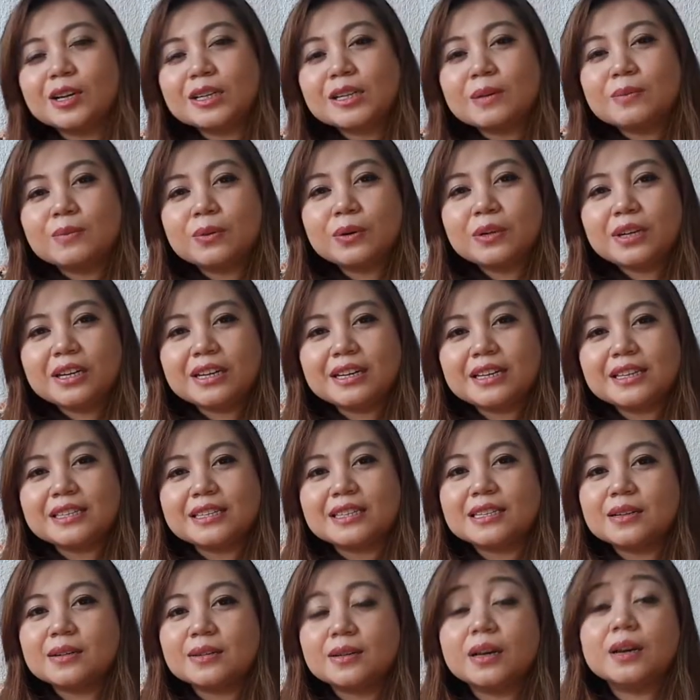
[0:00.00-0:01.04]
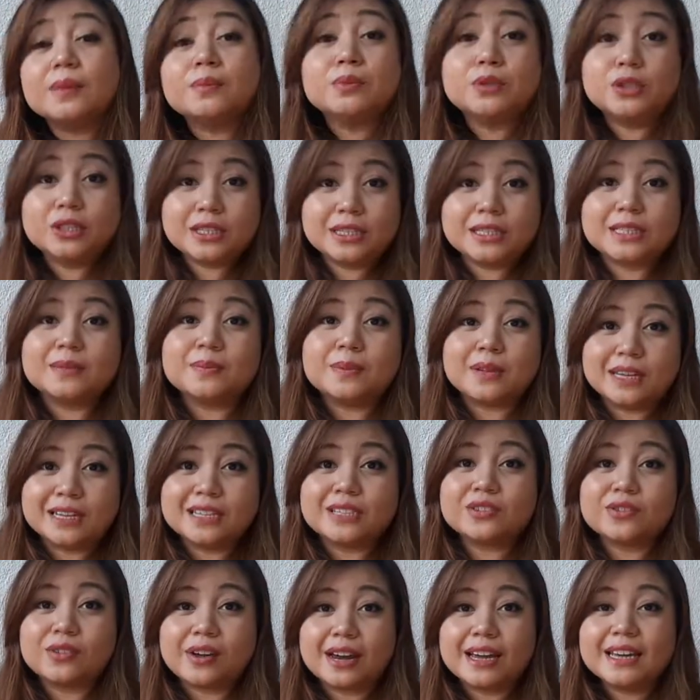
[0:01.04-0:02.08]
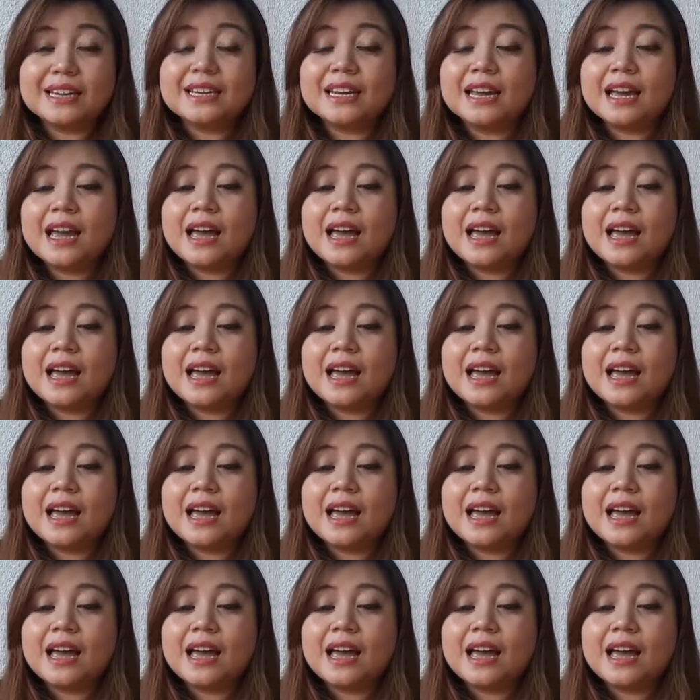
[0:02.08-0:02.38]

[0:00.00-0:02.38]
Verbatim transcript: Cambodia is a, a, Buddhist place, right?